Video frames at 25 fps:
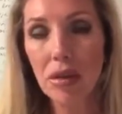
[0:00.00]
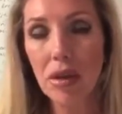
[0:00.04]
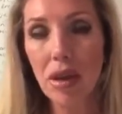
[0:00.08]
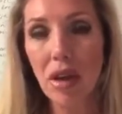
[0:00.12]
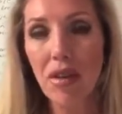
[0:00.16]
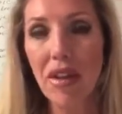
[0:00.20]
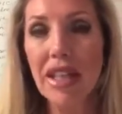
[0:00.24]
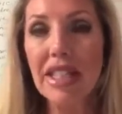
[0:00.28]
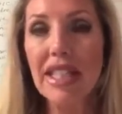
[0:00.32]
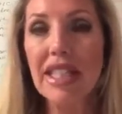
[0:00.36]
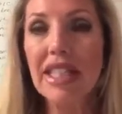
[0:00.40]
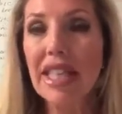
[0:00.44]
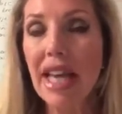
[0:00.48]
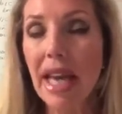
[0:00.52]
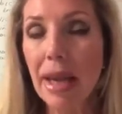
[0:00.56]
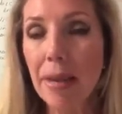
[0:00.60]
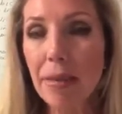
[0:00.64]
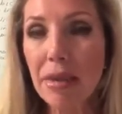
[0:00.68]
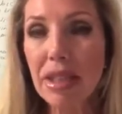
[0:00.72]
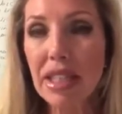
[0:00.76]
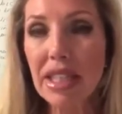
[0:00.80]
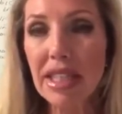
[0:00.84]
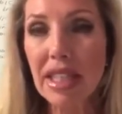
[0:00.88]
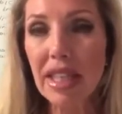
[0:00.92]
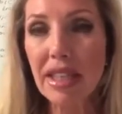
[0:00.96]
Are they
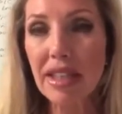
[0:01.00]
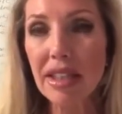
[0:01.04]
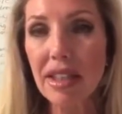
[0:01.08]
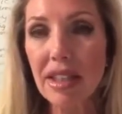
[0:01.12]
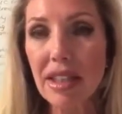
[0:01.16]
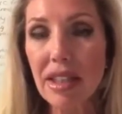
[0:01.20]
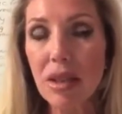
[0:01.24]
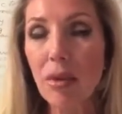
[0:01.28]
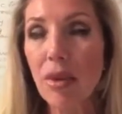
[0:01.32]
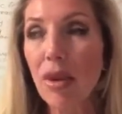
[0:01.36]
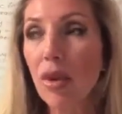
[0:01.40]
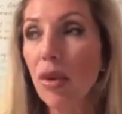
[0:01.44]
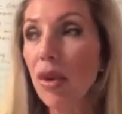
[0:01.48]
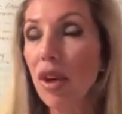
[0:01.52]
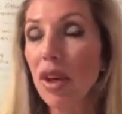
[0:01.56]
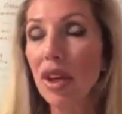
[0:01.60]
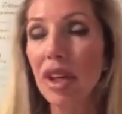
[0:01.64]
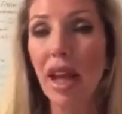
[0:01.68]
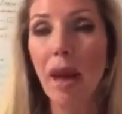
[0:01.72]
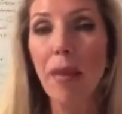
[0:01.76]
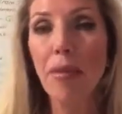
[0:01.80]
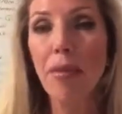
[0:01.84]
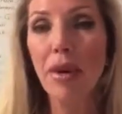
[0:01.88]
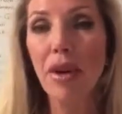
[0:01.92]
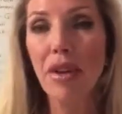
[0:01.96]
detainment centres? Are we all going to
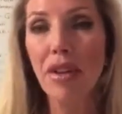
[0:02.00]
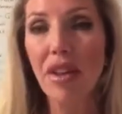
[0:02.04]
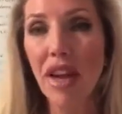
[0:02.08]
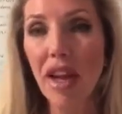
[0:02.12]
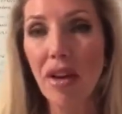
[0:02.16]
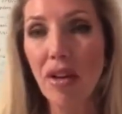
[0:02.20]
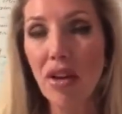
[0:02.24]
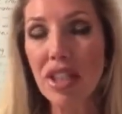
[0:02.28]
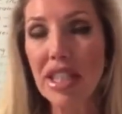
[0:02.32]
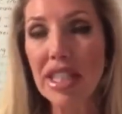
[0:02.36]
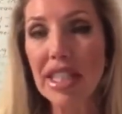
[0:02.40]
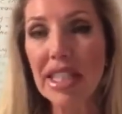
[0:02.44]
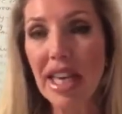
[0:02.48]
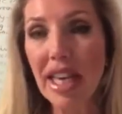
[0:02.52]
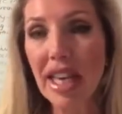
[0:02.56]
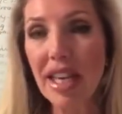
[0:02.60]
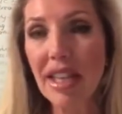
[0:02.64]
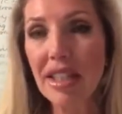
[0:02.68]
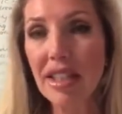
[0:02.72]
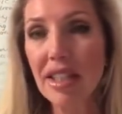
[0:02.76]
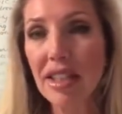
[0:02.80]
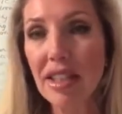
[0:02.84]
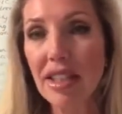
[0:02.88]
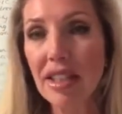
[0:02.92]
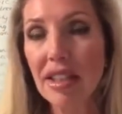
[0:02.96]
get put there and
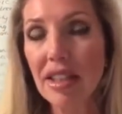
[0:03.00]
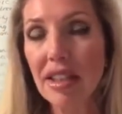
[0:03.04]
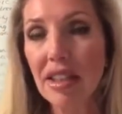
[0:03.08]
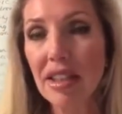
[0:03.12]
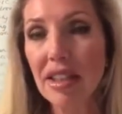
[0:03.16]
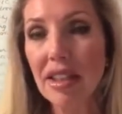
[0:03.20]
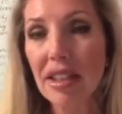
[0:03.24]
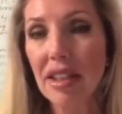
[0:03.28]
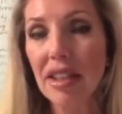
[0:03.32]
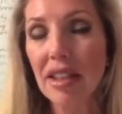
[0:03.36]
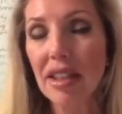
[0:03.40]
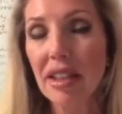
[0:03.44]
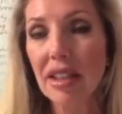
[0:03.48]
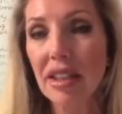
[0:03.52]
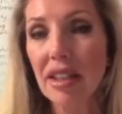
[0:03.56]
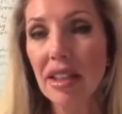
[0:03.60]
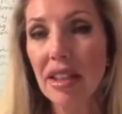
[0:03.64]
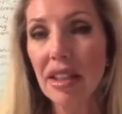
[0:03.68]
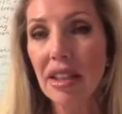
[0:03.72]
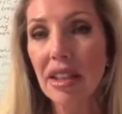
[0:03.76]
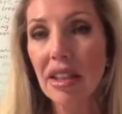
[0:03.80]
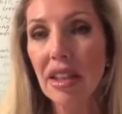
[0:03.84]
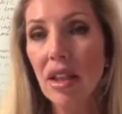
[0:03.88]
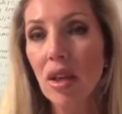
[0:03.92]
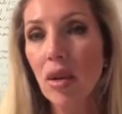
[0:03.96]
detained?
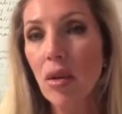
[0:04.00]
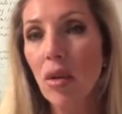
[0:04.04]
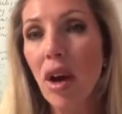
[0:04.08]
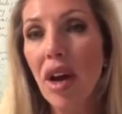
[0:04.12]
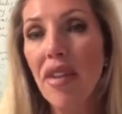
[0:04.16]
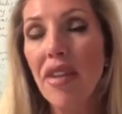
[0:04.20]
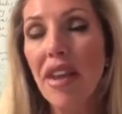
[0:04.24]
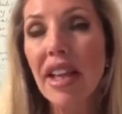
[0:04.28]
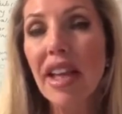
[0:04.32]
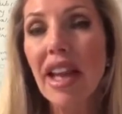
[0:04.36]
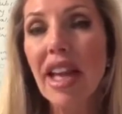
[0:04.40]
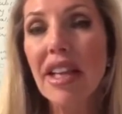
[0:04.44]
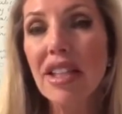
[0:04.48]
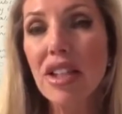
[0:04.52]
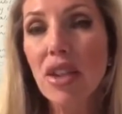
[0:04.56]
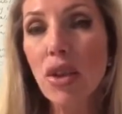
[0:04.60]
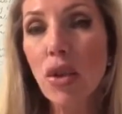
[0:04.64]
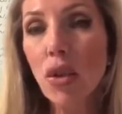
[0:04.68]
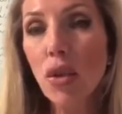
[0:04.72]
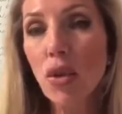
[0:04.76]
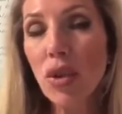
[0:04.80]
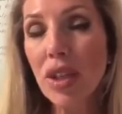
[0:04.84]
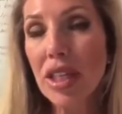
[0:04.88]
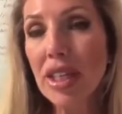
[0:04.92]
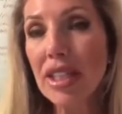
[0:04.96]
Why are they getting
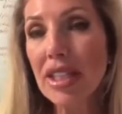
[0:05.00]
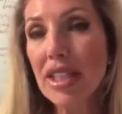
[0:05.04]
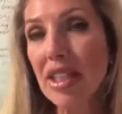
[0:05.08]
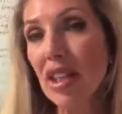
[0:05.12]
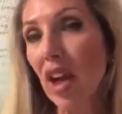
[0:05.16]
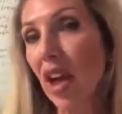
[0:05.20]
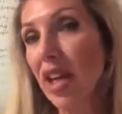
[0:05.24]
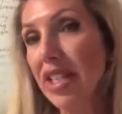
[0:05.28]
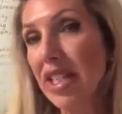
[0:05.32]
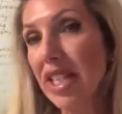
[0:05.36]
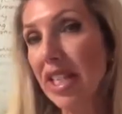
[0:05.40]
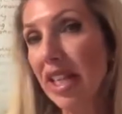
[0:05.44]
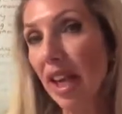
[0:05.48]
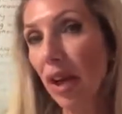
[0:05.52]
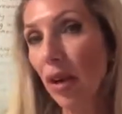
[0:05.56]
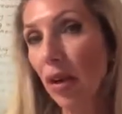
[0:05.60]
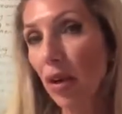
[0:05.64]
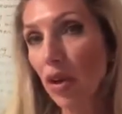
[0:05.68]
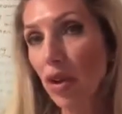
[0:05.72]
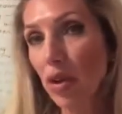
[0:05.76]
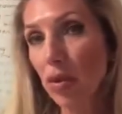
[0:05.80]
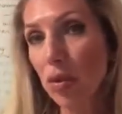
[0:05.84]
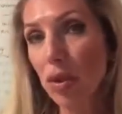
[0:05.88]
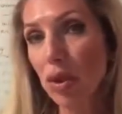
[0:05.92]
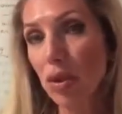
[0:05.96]
all these Nightingale
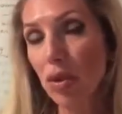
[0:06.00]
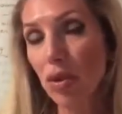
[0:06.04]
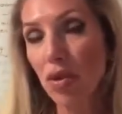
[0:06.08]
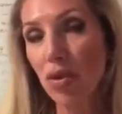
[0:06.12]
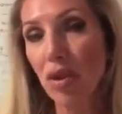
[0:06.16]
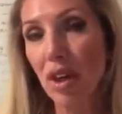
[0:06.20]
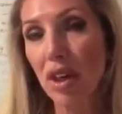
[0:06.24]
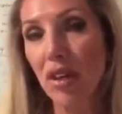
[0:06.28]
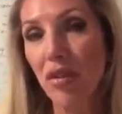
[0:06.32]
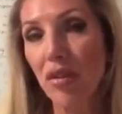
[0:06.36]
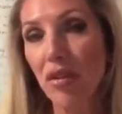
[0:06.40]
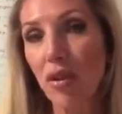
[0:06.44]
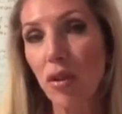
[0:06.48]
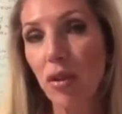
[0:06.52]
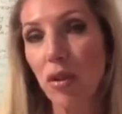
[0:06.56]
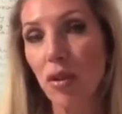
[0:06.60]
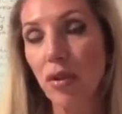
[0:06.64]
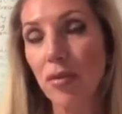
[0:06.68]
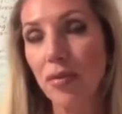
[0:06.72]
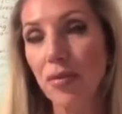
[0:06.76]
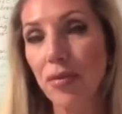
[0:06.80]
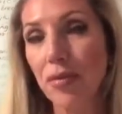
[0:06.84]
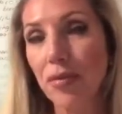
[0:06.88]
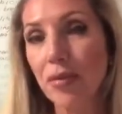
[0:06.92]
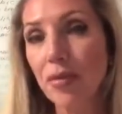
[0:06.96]
hospitals ready for?
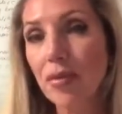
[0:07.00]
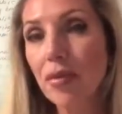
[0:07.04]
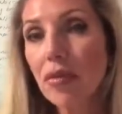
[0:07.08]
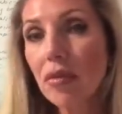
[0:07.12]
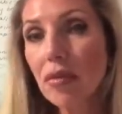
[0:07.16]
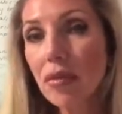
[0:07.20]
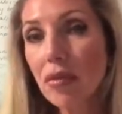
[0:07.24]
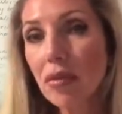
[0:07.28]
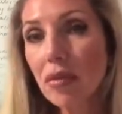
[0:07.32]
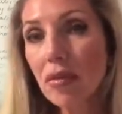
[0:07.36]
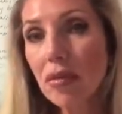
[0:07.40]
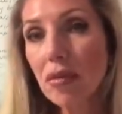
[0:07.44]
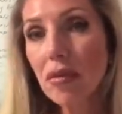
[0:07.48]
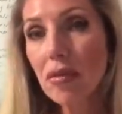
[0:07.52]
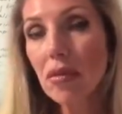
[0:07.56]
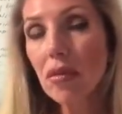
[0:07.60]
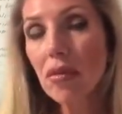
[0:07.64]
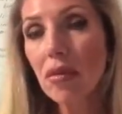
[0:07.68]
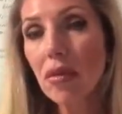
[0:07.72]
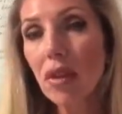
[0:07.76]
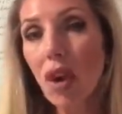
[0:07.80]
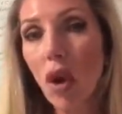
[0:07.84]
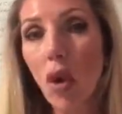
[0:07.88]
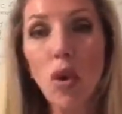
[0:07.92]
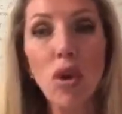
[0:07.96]

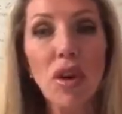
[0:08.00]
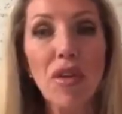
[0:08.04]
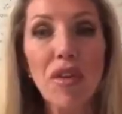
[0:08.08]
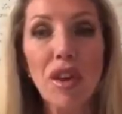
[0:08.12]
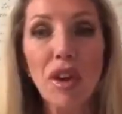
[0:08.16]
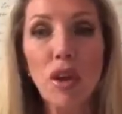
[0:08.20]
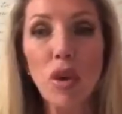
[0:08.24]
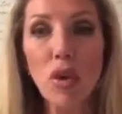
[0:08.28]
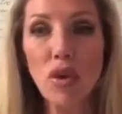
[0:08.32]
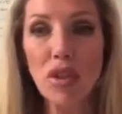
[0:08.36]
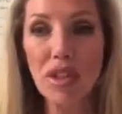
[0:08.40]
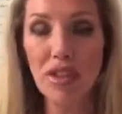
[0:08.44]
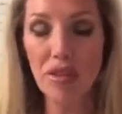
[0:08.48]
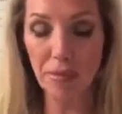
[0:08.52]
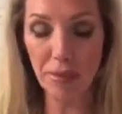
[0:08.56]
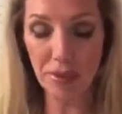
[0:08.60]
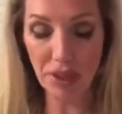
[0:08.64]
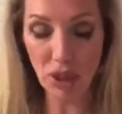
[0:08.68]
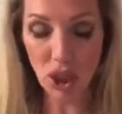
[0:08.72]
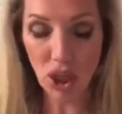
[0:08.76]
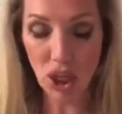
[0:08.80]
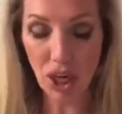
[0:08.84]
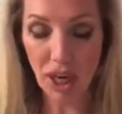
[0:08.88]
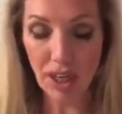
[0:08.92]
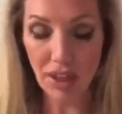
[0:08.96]
All of the laws have been
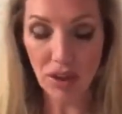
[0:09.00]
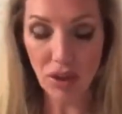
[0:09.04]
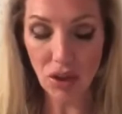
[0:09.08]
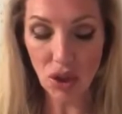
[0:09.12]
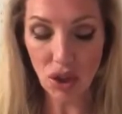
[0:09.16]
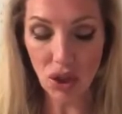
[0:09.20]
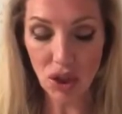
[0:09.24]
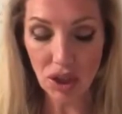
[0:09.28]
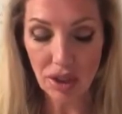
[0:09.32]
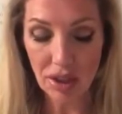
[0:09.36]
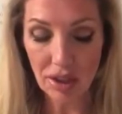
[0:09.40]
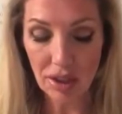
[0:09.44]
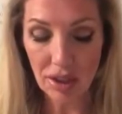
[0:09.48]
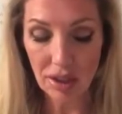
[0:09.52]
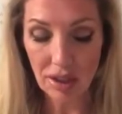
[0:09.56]
changed.